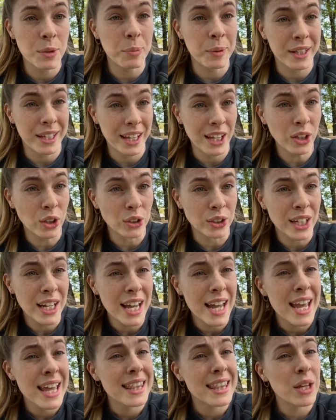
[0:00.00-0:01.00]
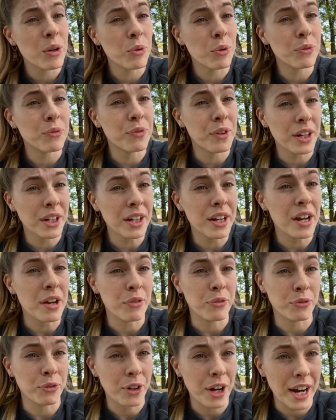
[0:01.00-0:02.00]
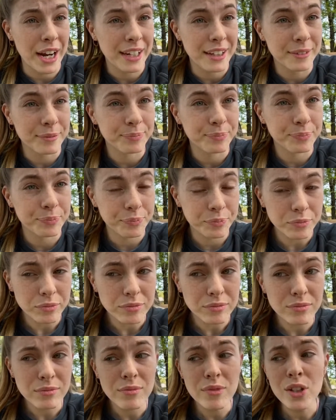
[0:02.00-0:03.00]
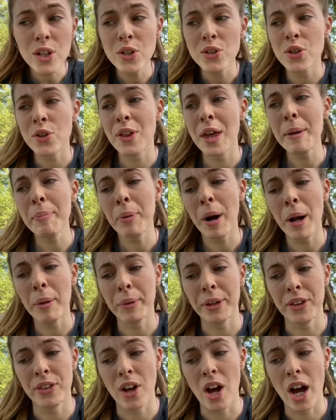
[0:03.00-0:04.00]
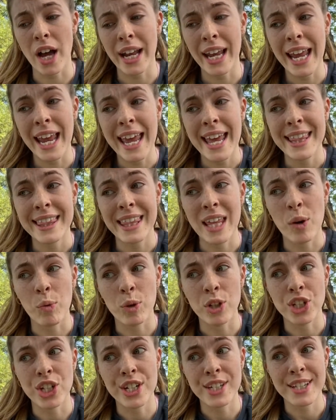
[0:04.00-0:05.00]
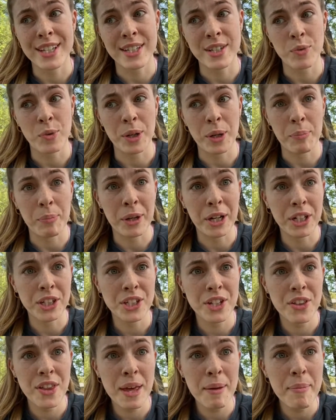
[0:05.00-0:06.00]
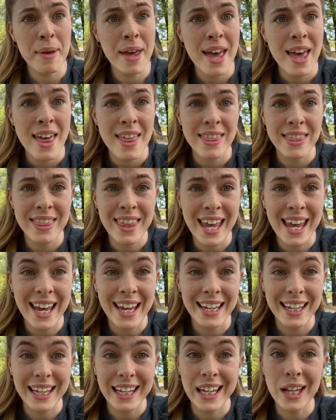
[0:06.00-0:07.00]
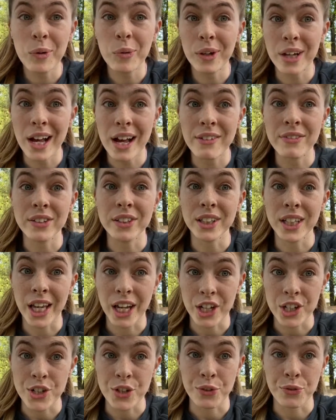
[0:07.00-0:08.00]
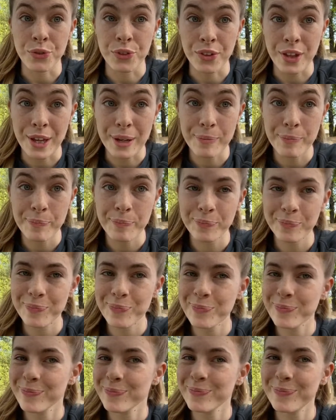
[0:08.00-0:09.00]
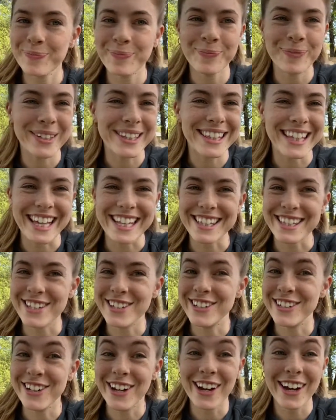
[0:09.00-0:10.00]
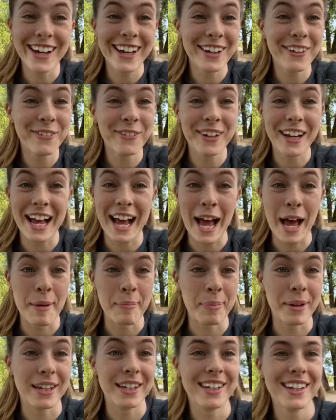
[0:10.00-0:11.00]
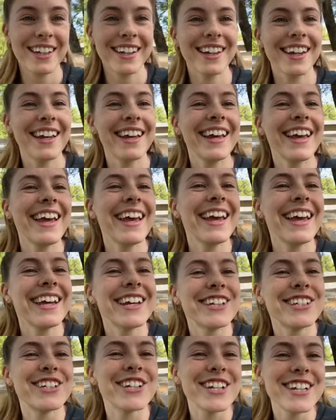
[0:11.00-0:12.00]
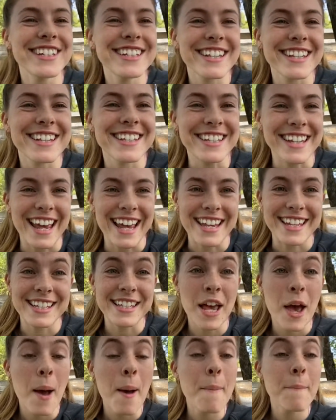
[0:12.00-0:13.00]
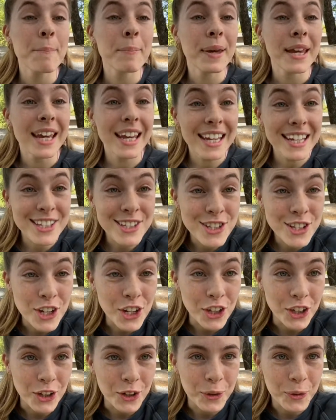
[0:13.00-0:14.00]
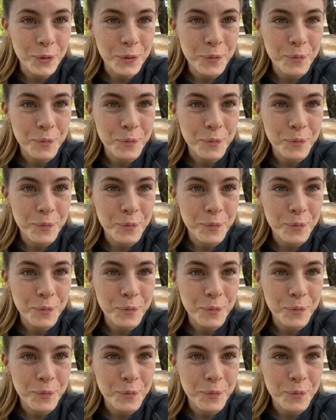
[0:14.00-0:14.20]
killed. They were very afraid. So they probably thought that when Jesus would appear to them, that he would have a lecture for them. But that's not what happened. Jesus says, "Peace to you."